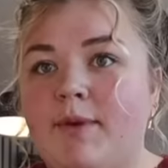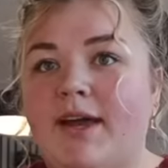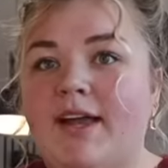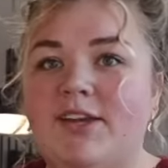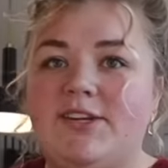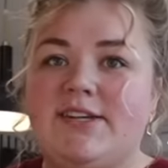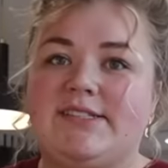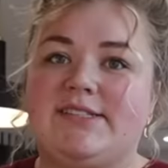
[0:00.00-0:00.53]
but
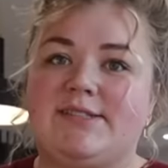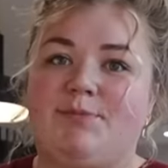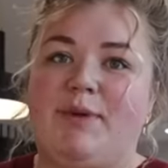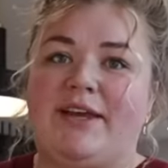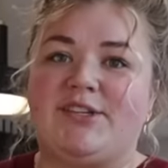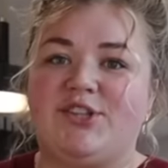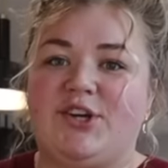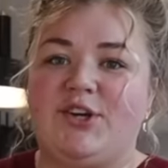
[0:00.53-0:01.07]
can you just
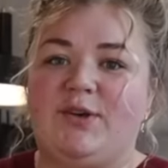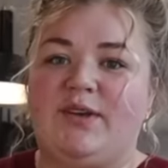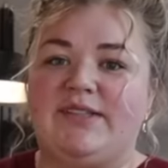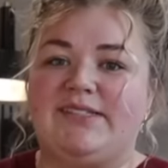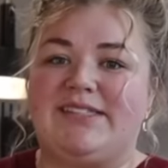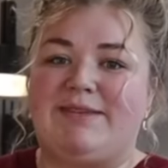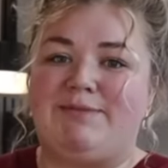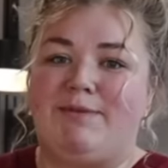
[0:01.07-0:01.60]
picture you can
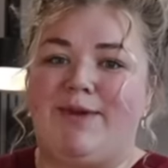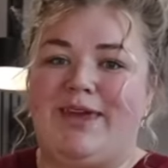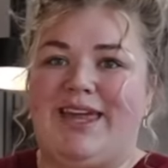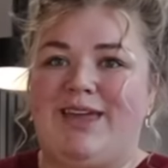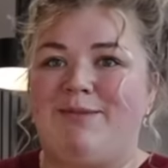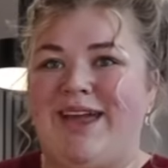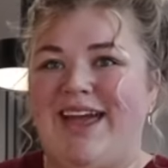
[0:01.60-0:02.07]
see me making my